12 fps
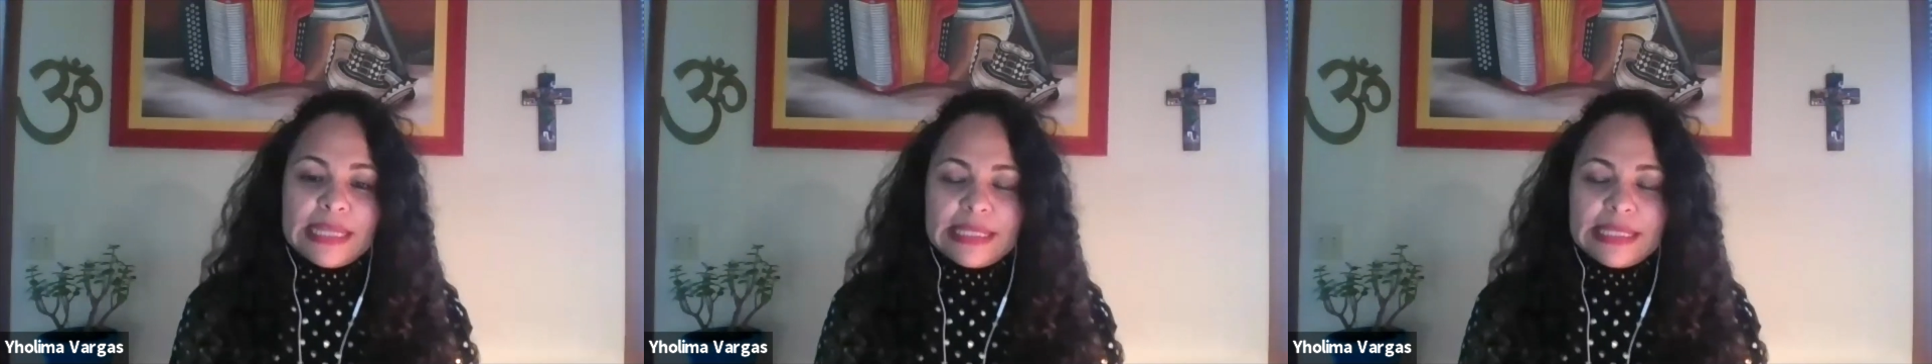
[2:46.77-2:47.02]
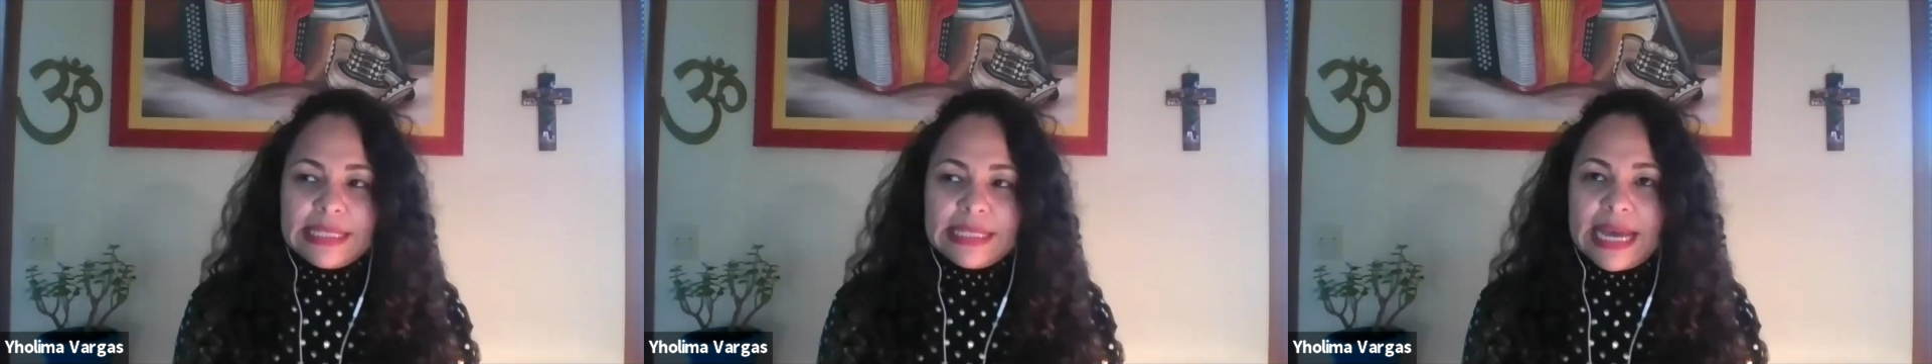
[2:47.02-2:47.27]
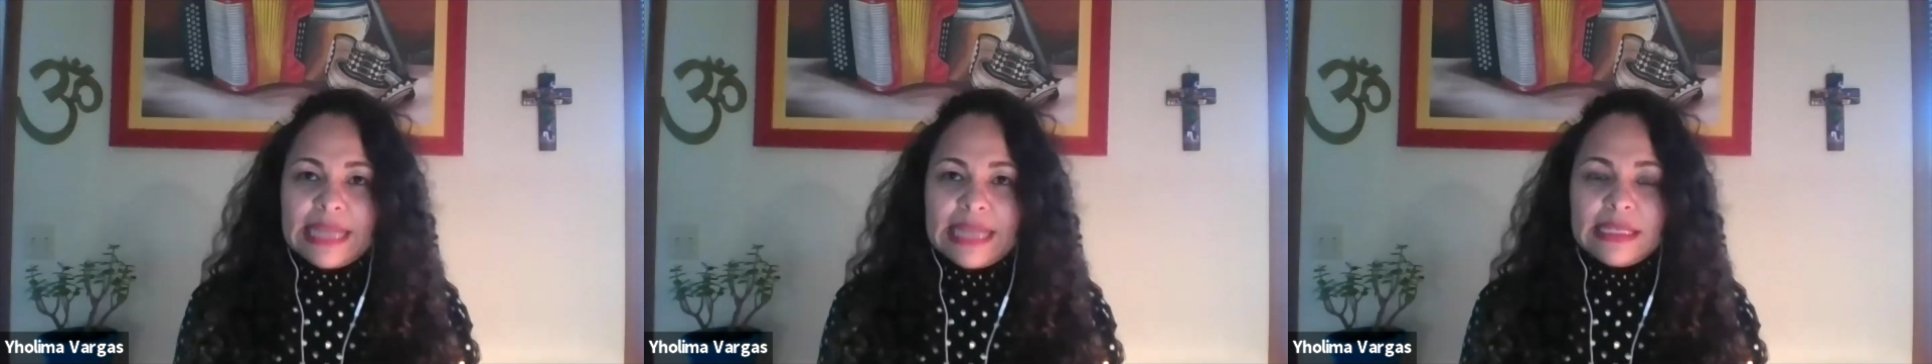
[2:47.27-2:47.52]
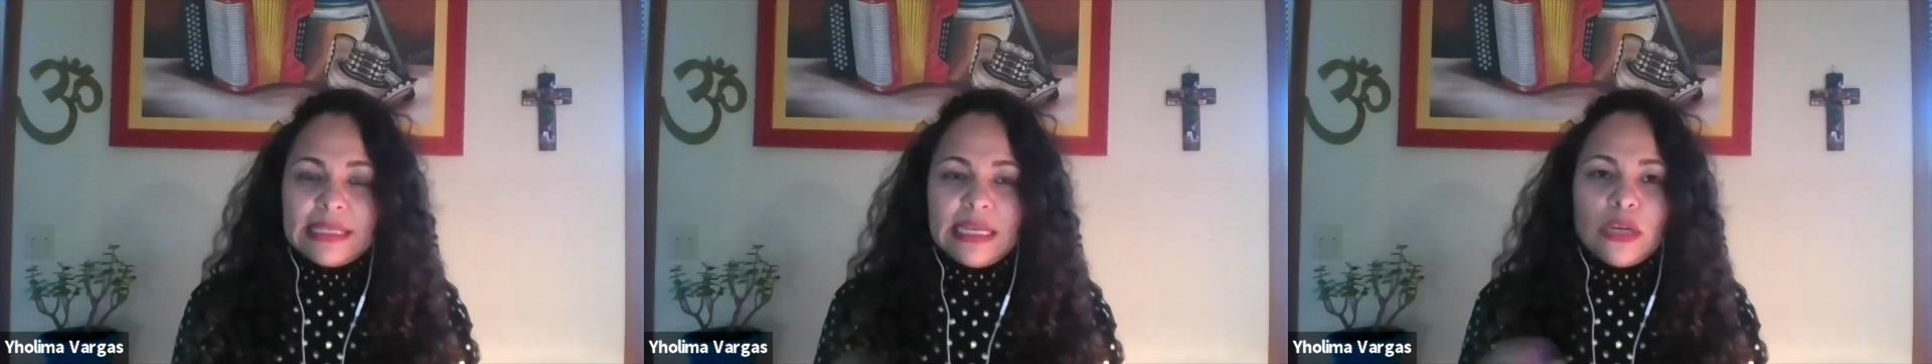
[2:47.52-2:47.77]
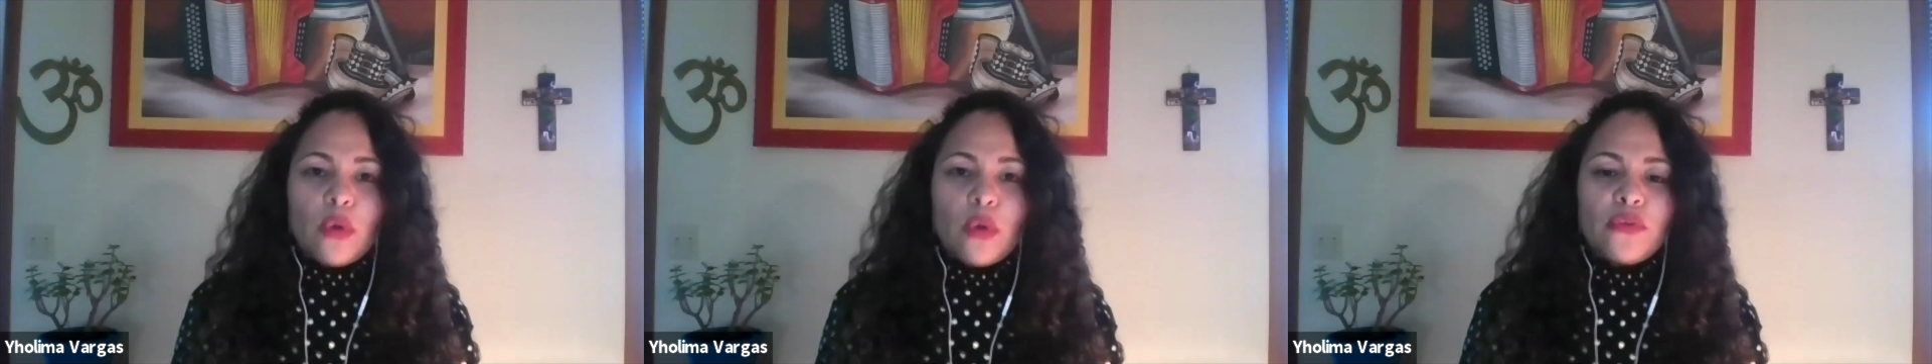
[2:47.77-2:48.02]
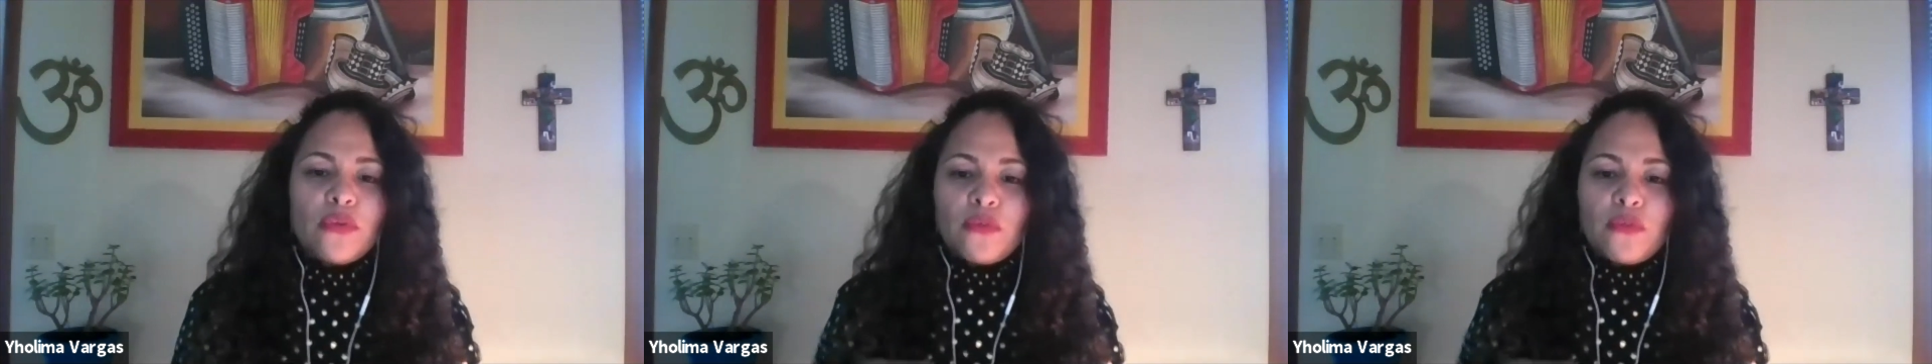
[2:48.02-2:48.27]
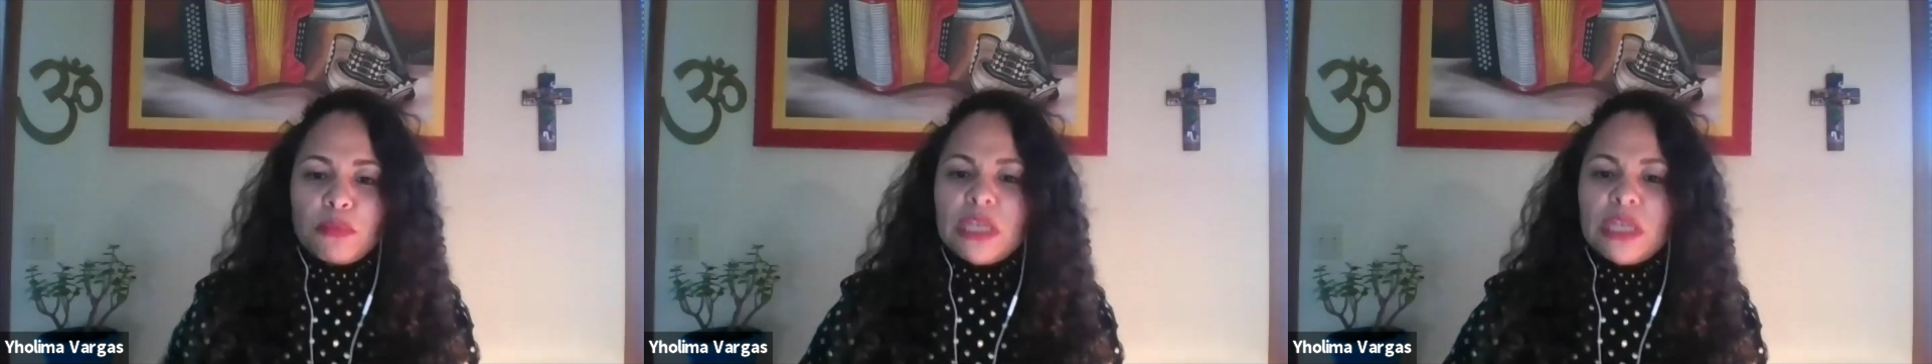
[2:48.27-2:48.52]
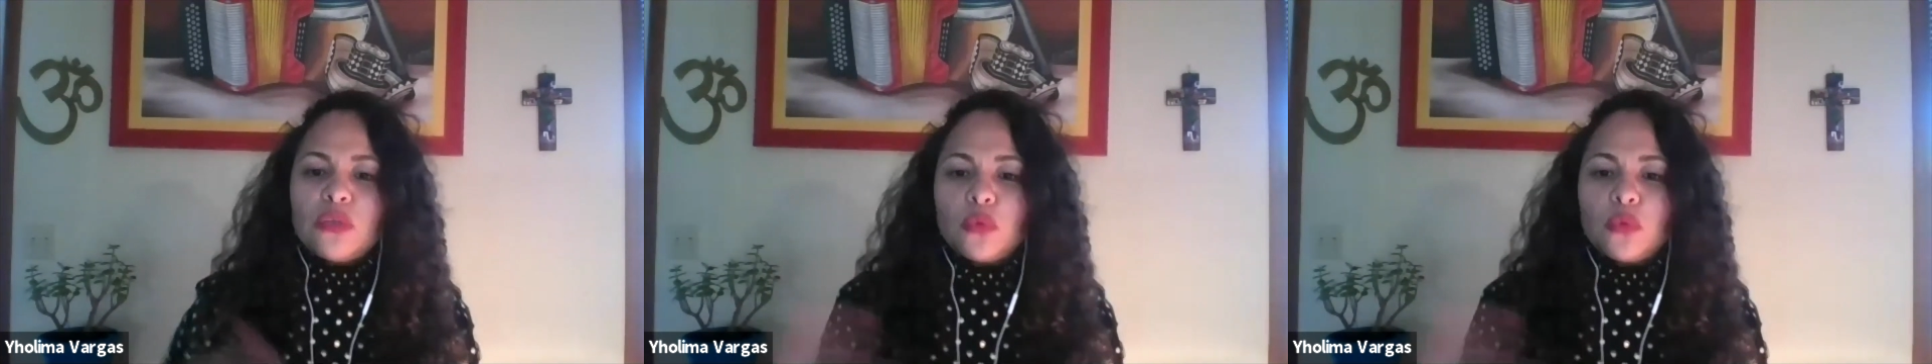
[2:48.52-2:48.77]
that in order for me
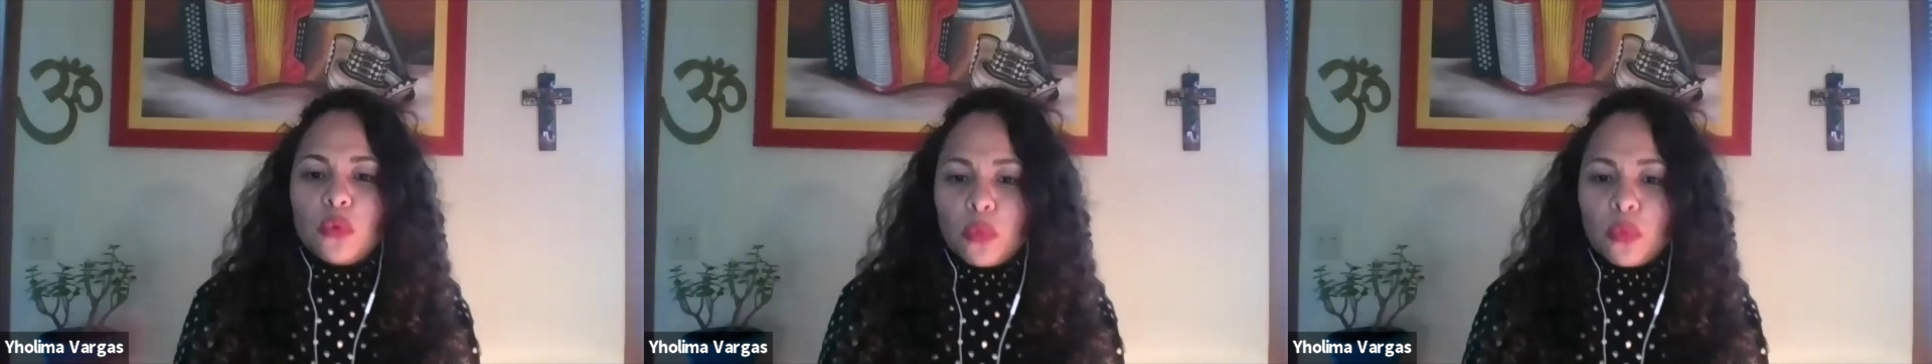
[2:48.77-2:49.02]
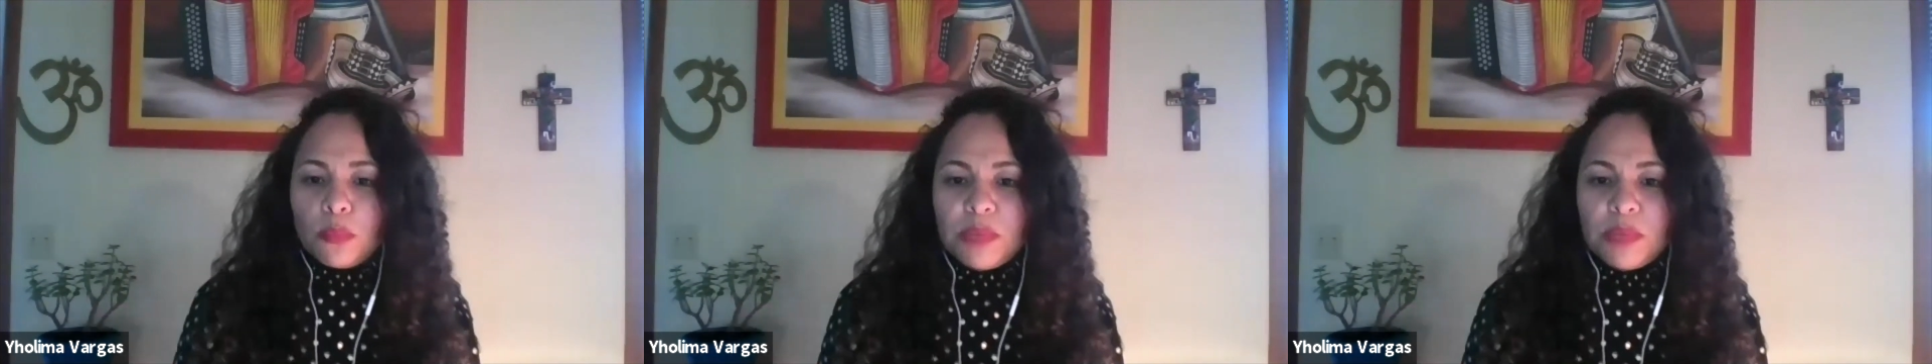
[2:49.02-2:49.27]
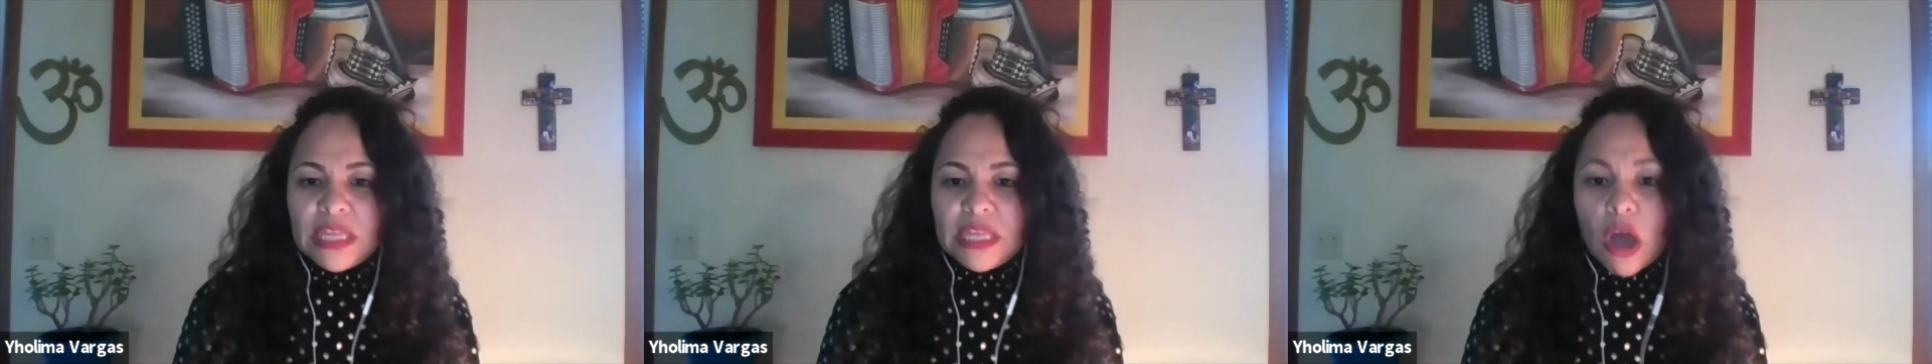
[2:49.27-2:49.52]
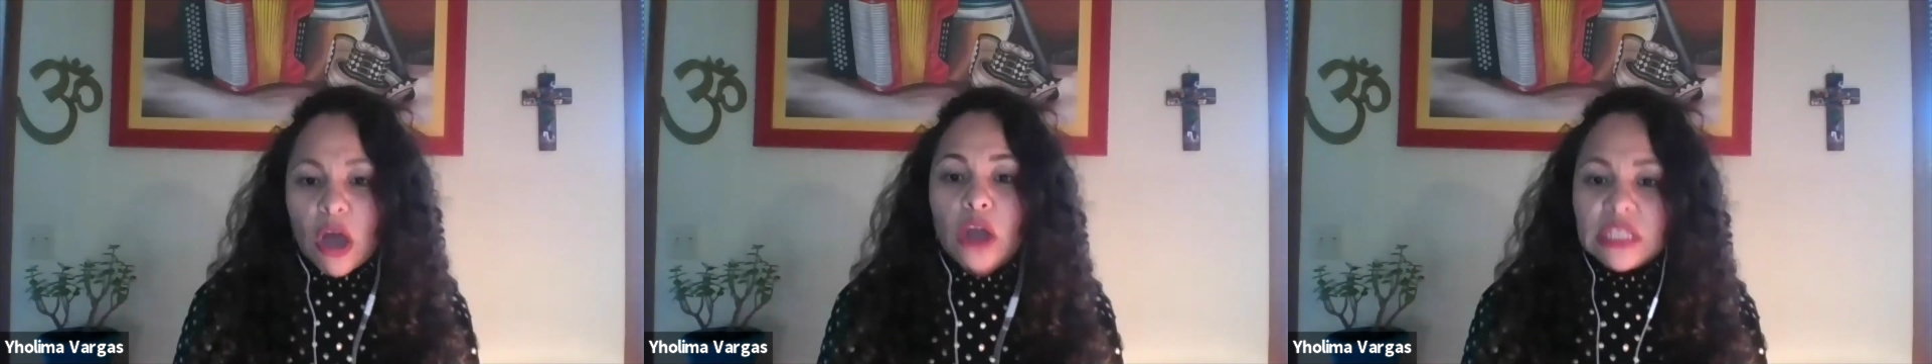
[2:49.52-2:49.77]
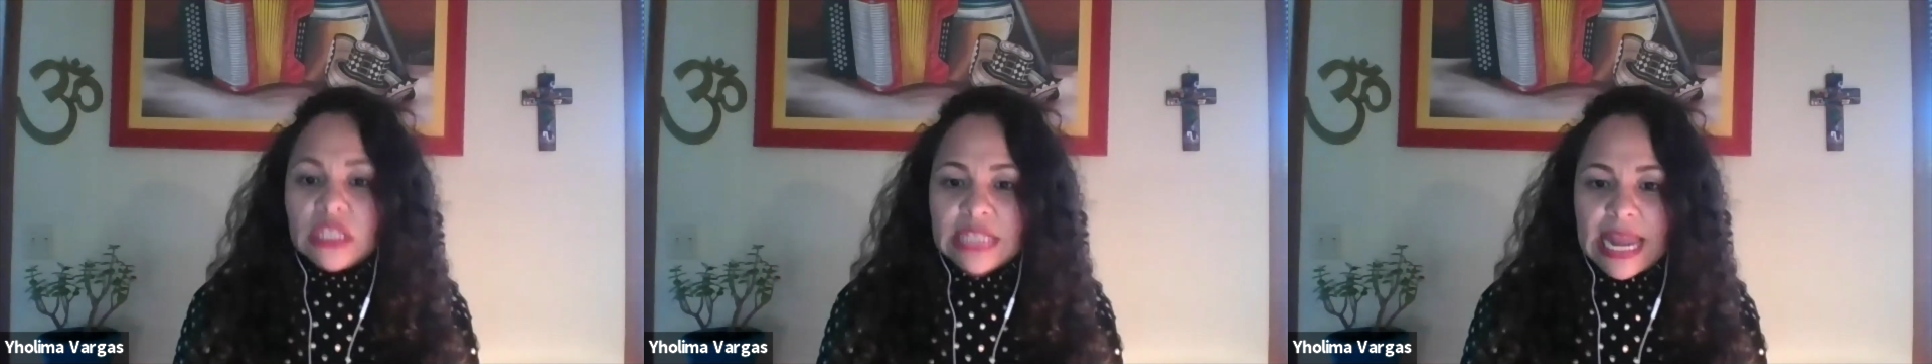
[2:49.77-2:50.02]
to be the artist that I